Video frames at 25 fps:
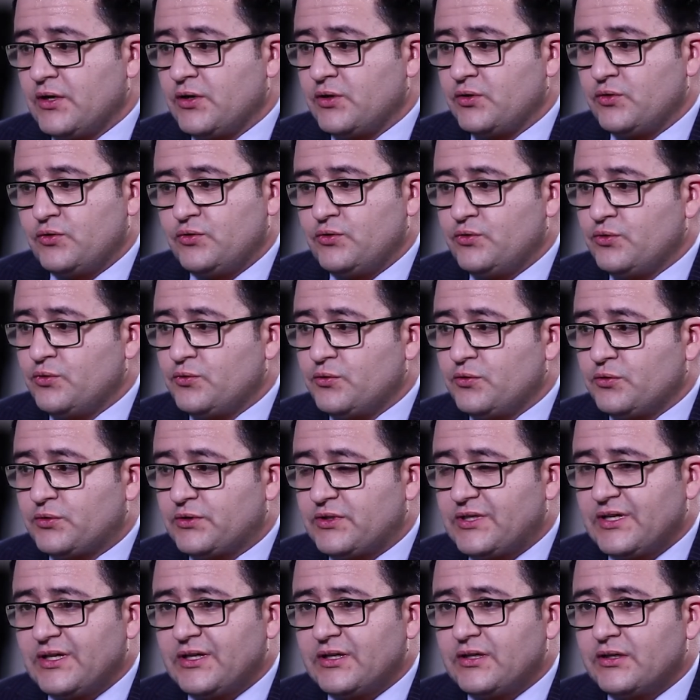You
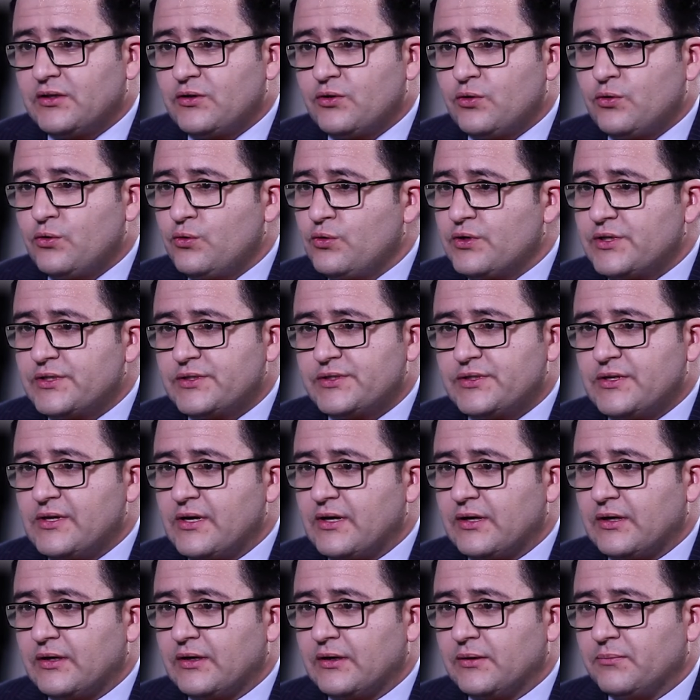think who is
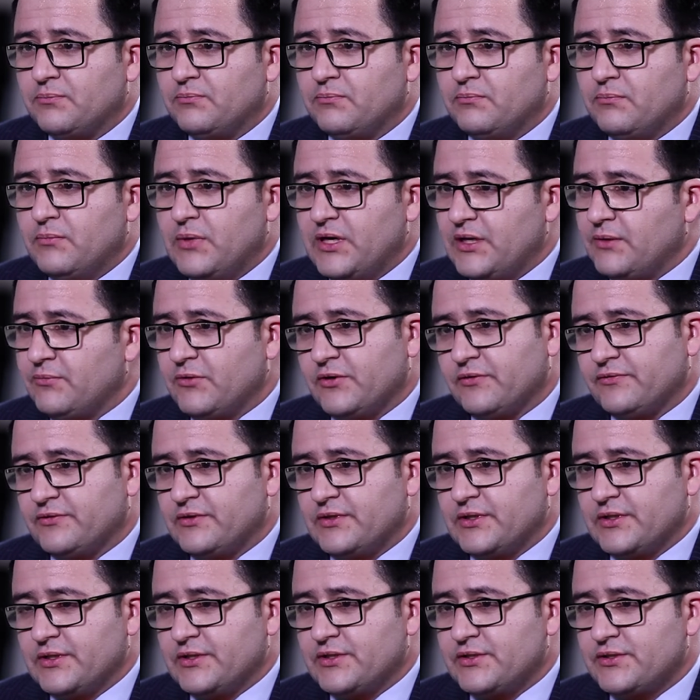the blame of
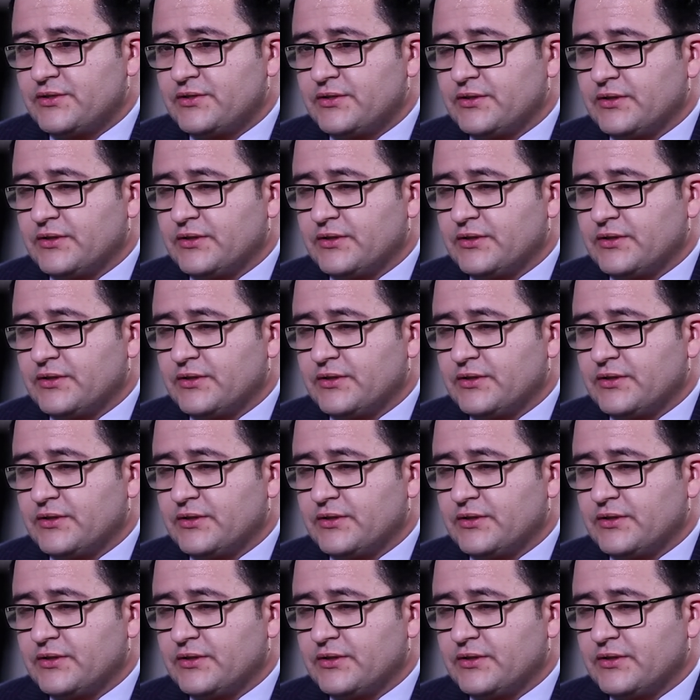this?